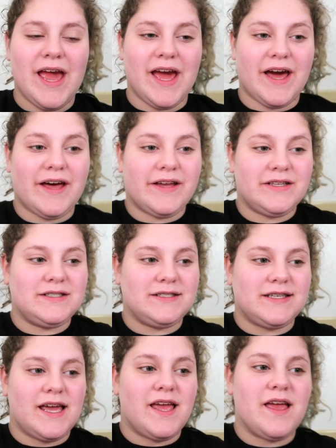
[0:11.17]

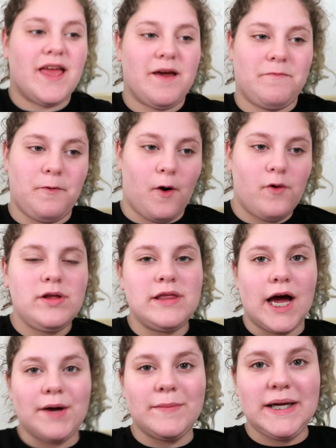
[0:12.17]
and it won't
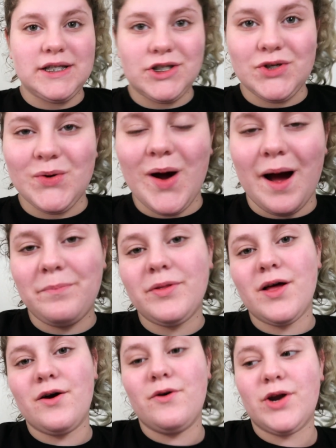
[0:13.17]
allow me to
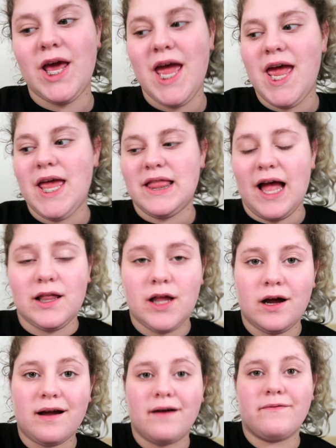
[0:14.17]
upload that
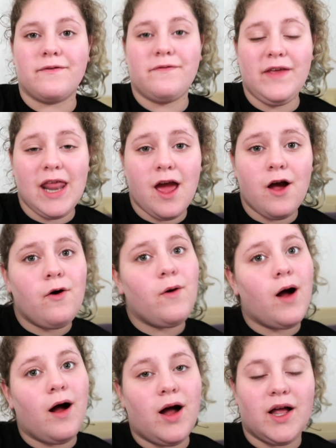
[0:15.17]
long of a
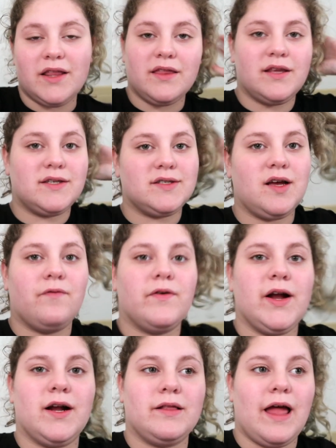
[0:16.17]
video on the
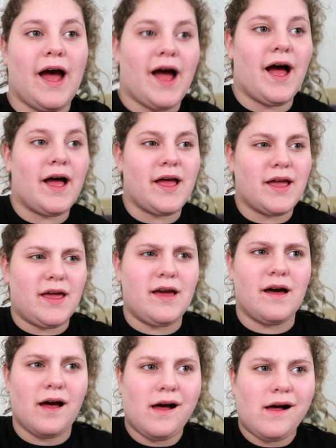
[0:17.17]
software that
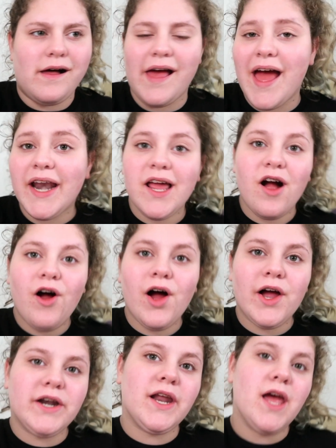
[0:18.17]
I edit
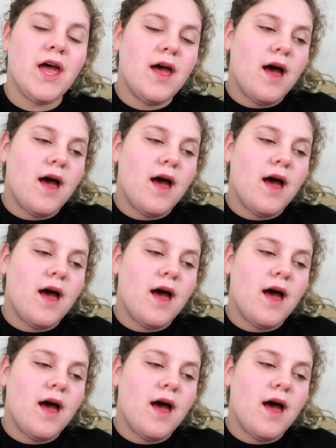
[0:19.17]
on.